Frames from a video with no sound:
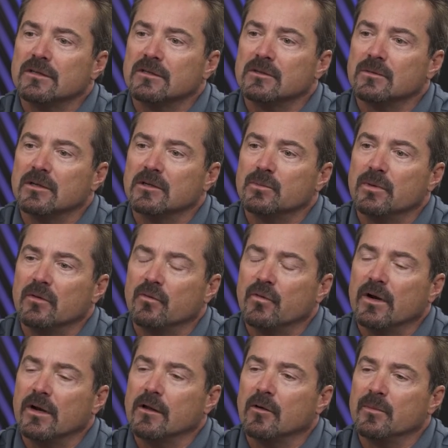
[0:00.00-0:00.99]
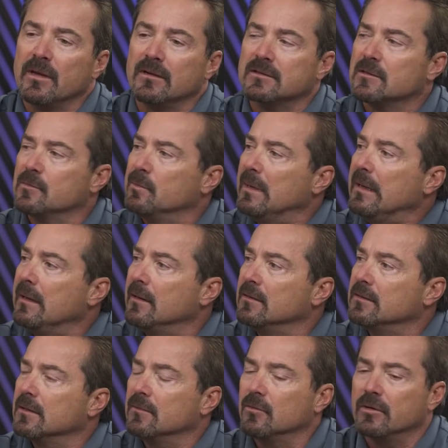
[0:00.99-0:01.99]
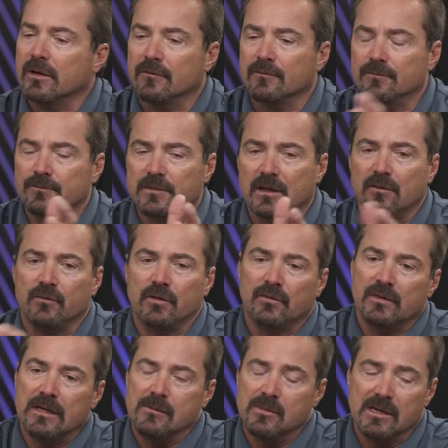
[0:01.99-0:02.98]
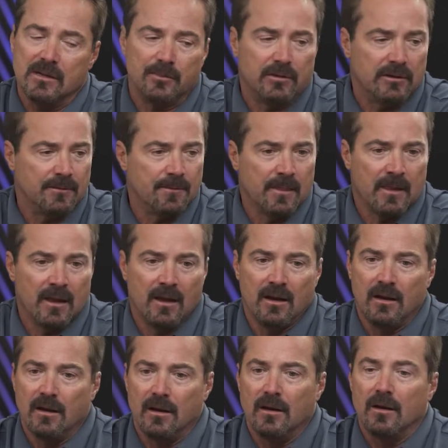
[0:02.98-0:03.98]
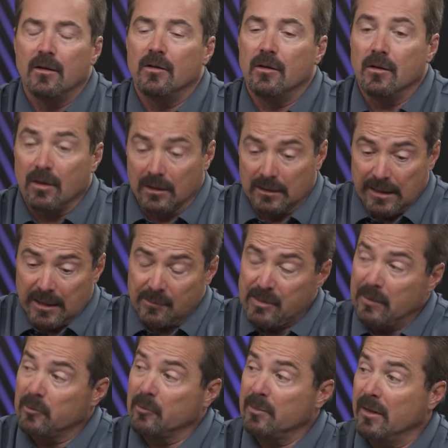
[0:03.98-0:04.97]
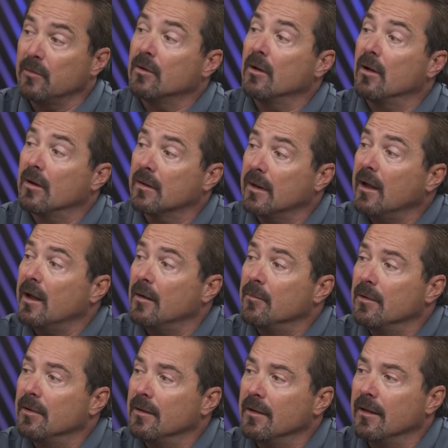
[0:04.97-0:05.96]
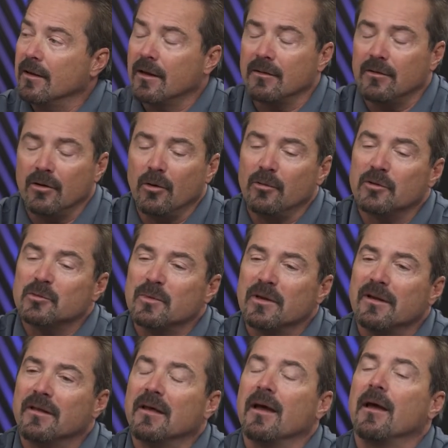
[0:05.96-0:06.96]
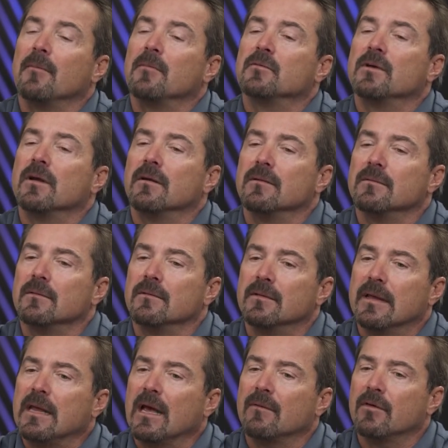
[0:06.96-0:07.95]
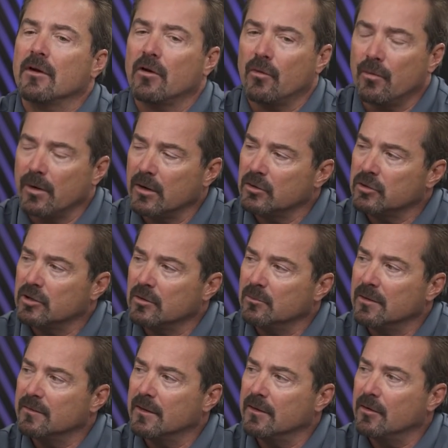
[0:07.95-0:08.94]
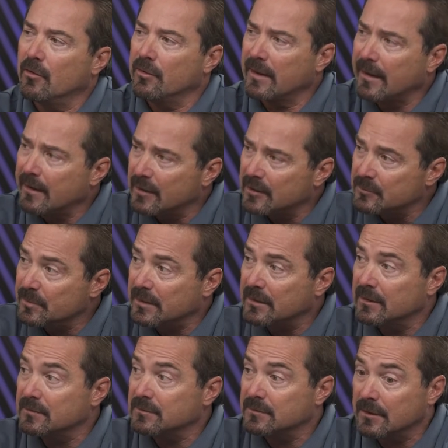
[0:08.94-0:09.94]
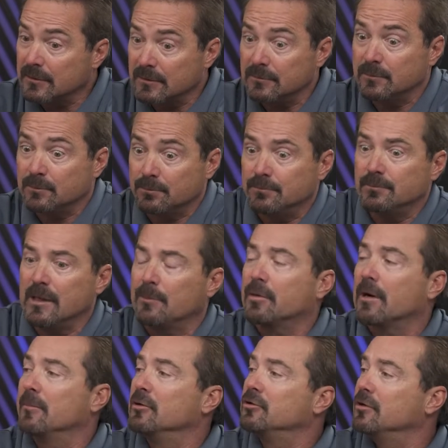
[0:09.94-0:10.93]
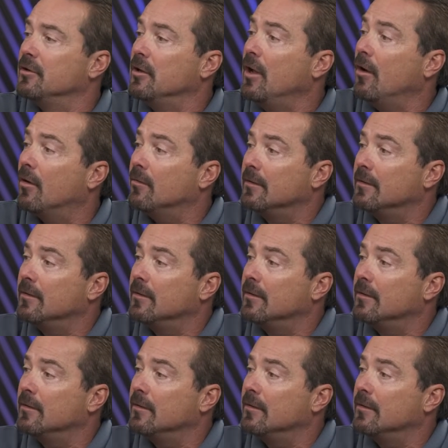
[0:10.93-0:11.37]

It's been funny, I'll be in some meetings and we'll have 10, 15 people, and a lot of people have been there a long time, and I know there's been times when they have a question but they don't ask because they probably should know.